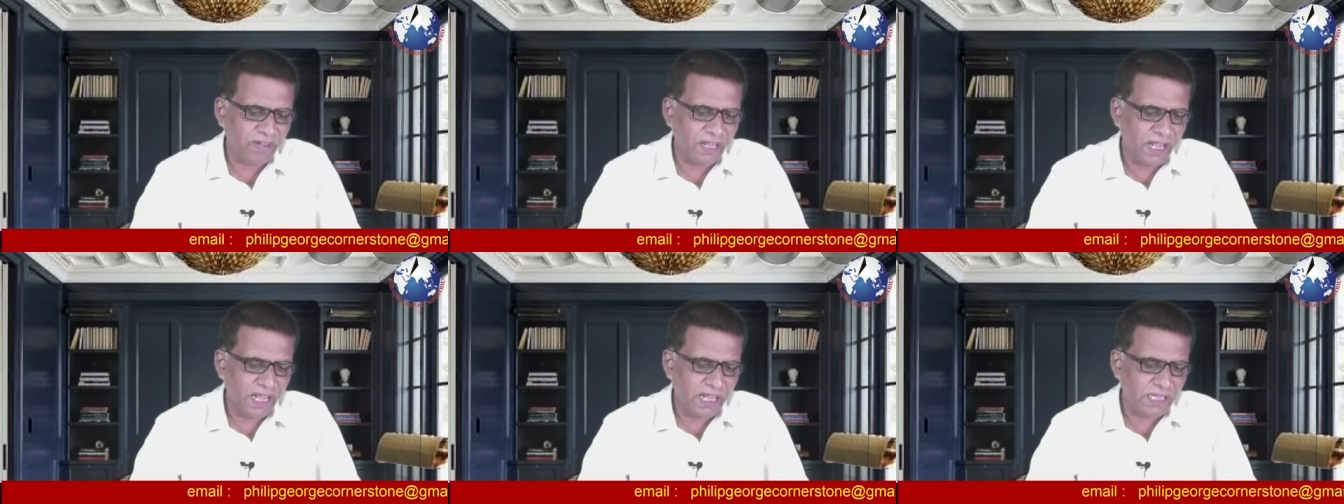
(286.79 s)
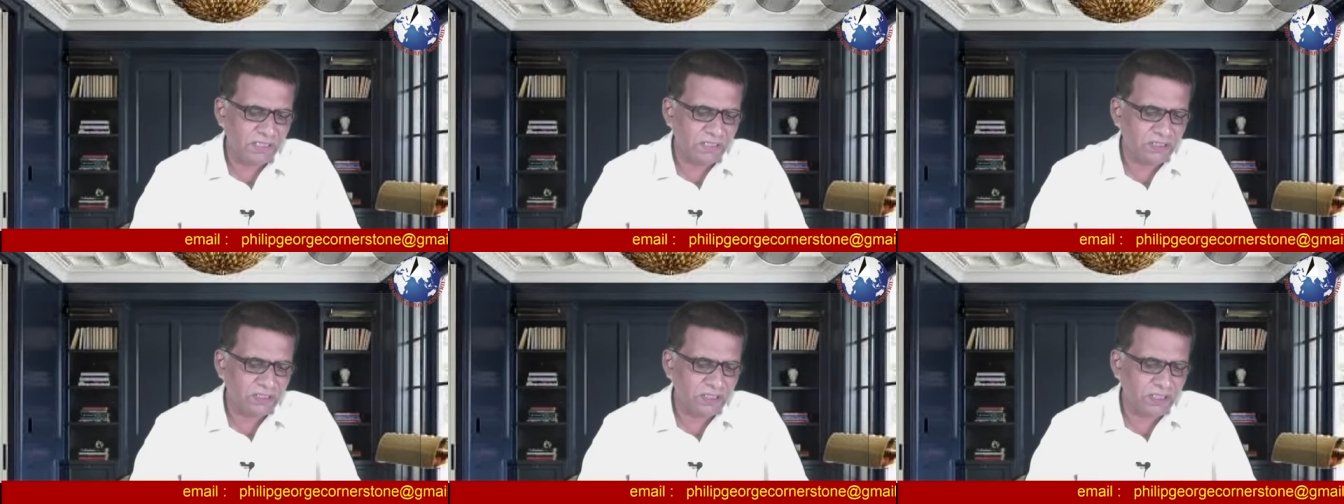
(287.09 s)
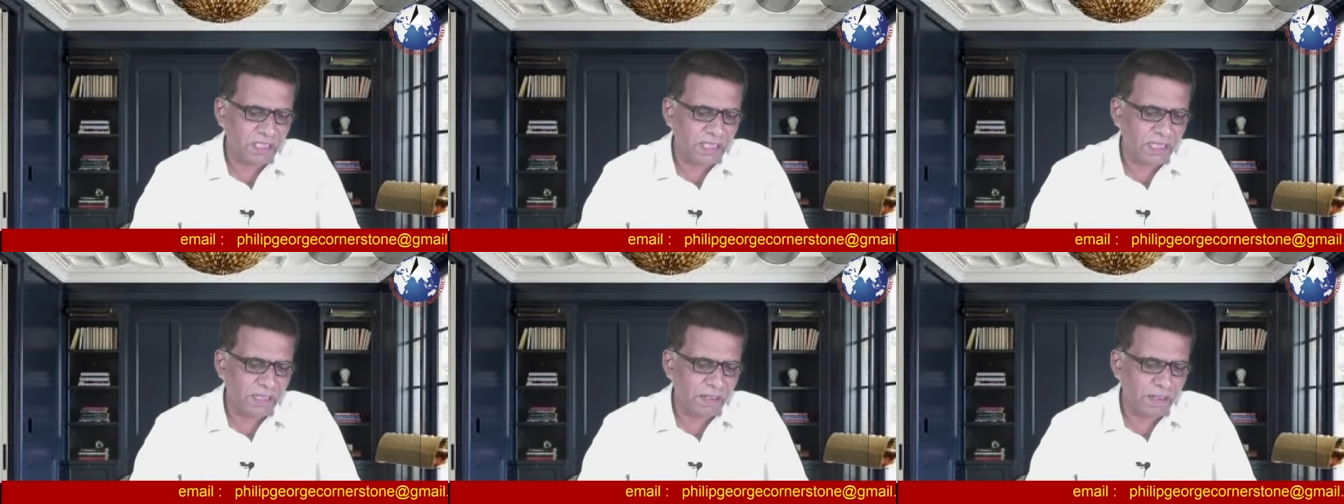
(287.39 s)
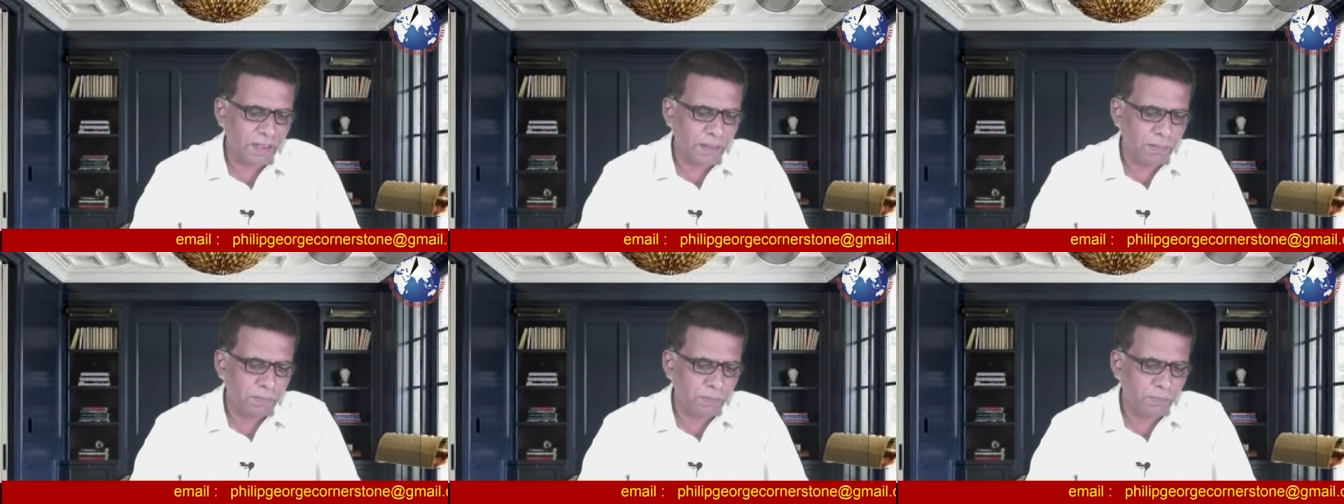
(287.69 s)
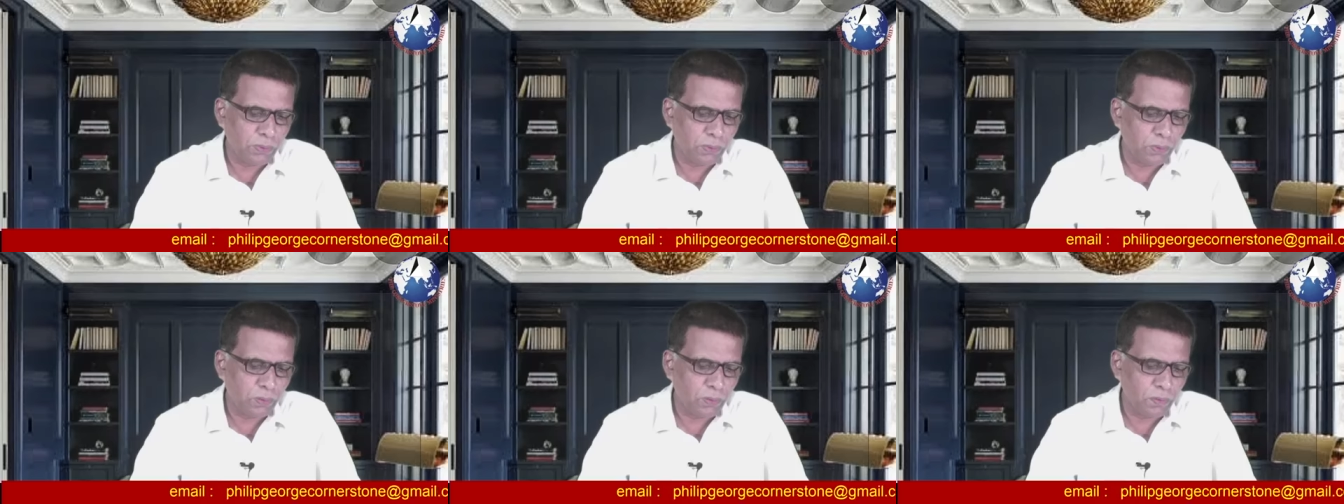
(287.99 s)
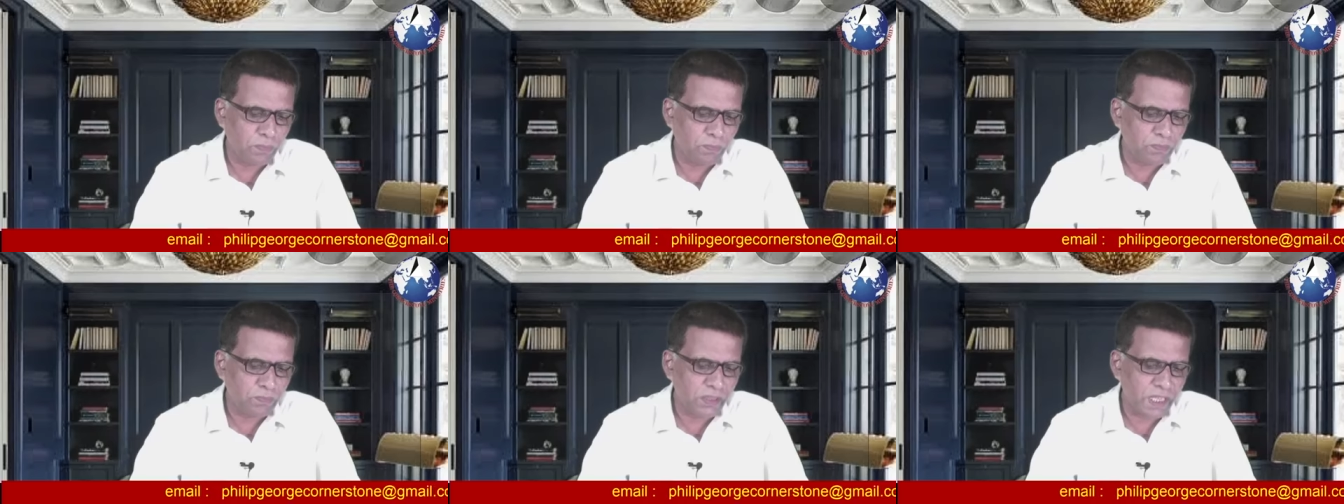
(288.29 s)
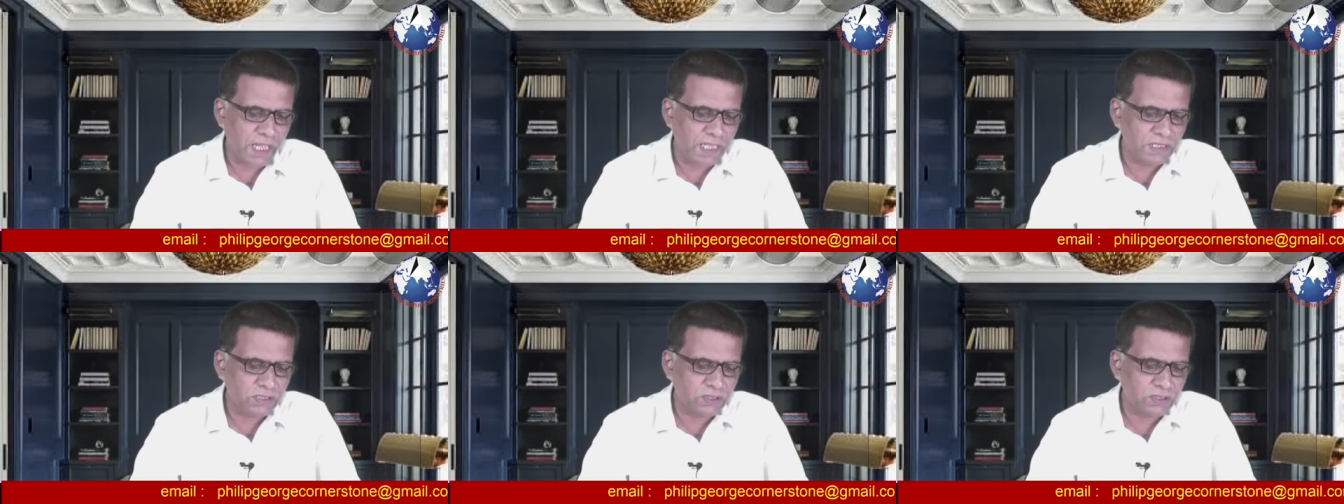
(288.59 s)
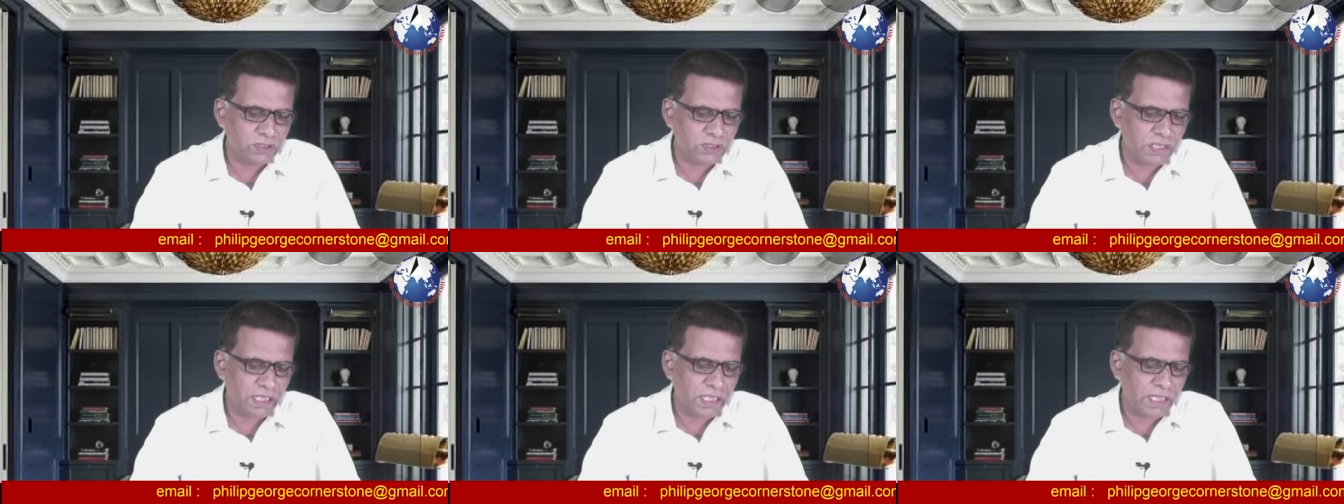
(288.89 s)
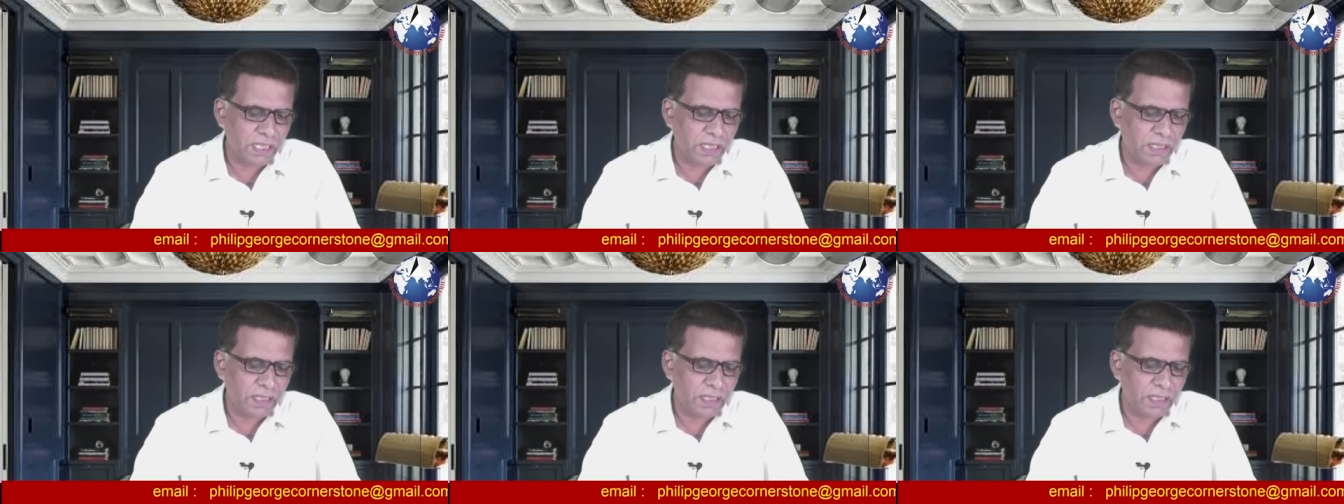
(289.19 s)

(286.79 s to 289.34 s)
I see I see.